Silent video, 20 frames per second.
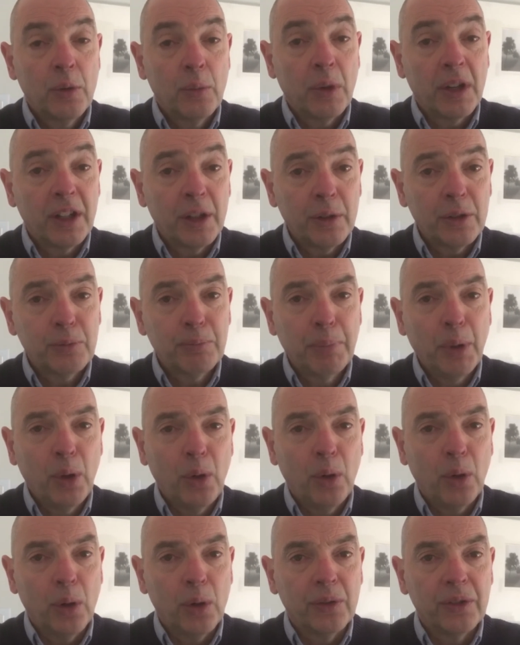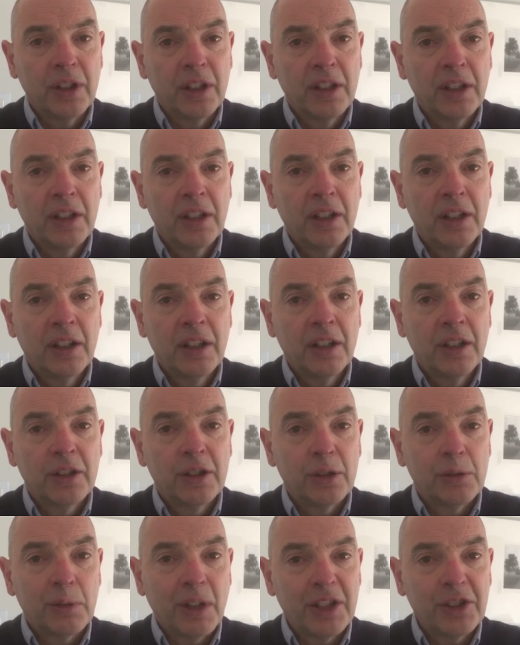When I was born,
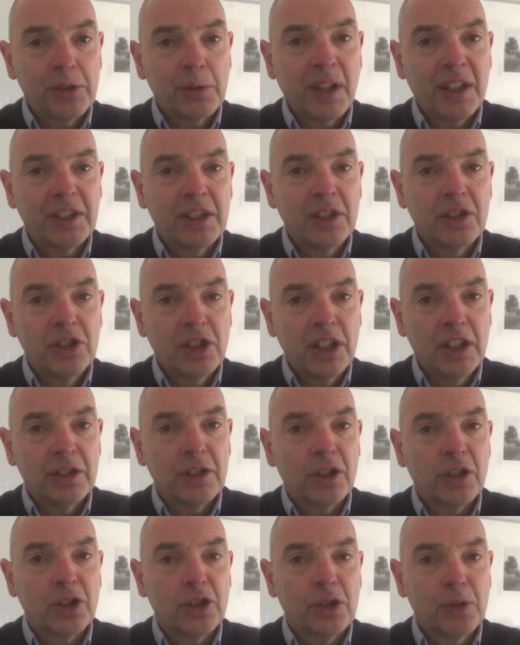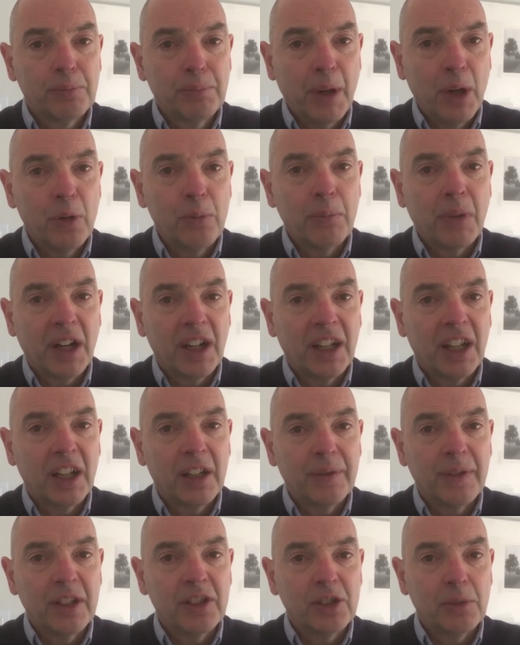the resurrected Jesus spoke my
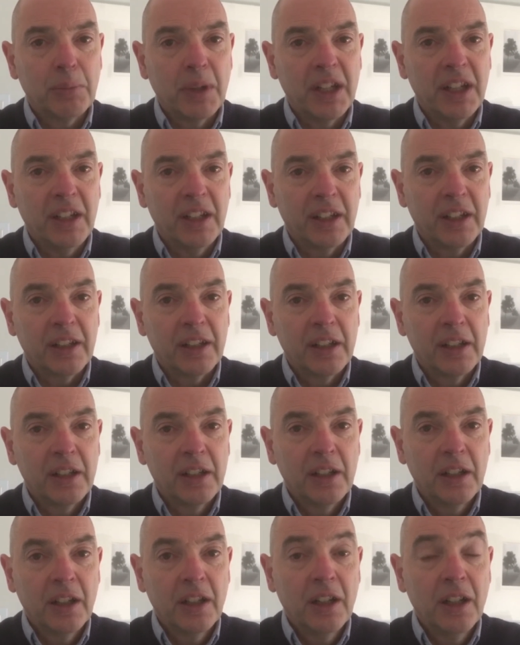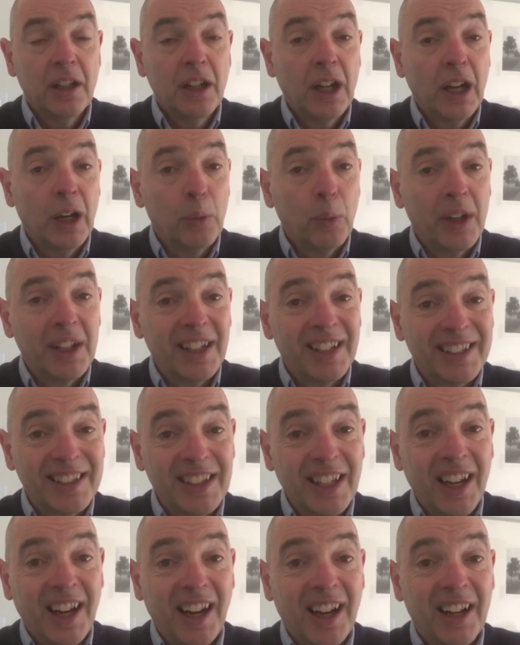life into being. And when I
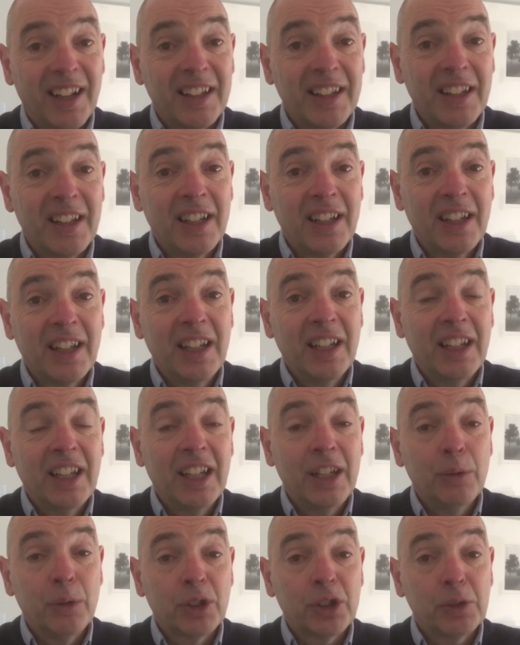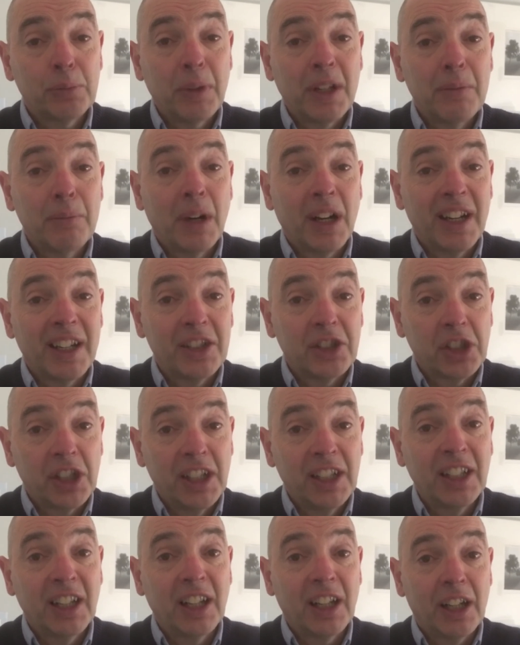die, he will speak my
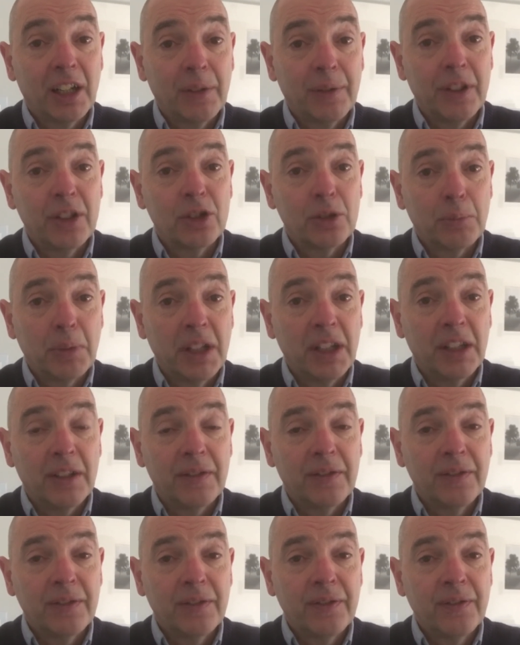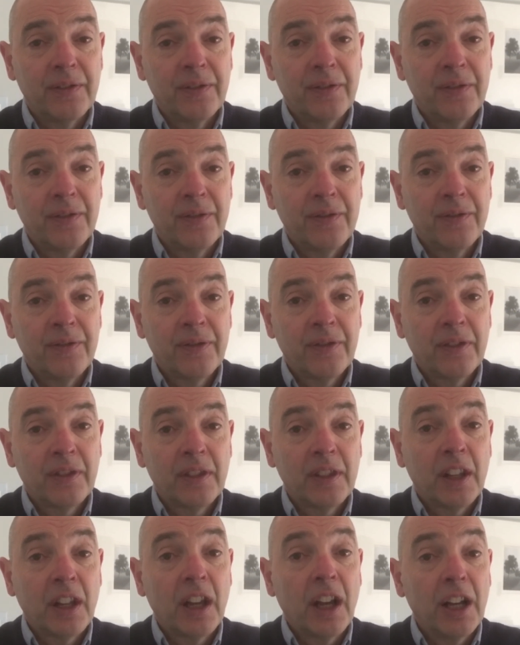eternal life into being.
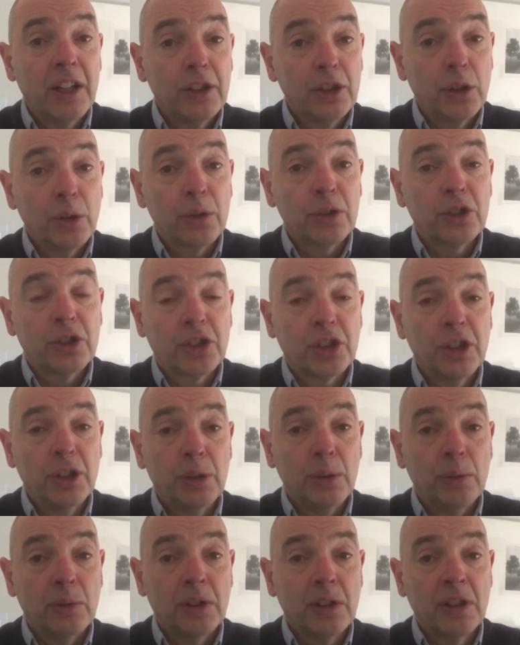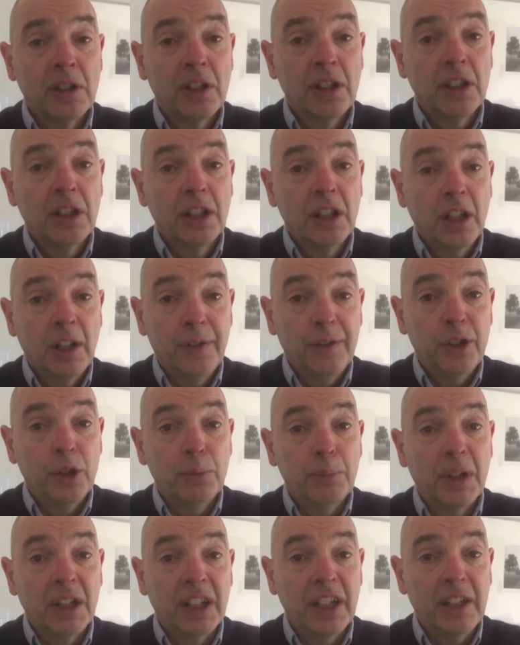And yours too, if
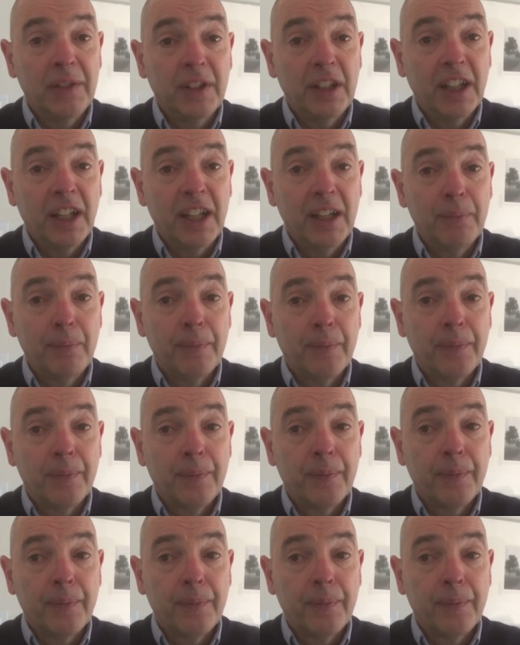you believe in him.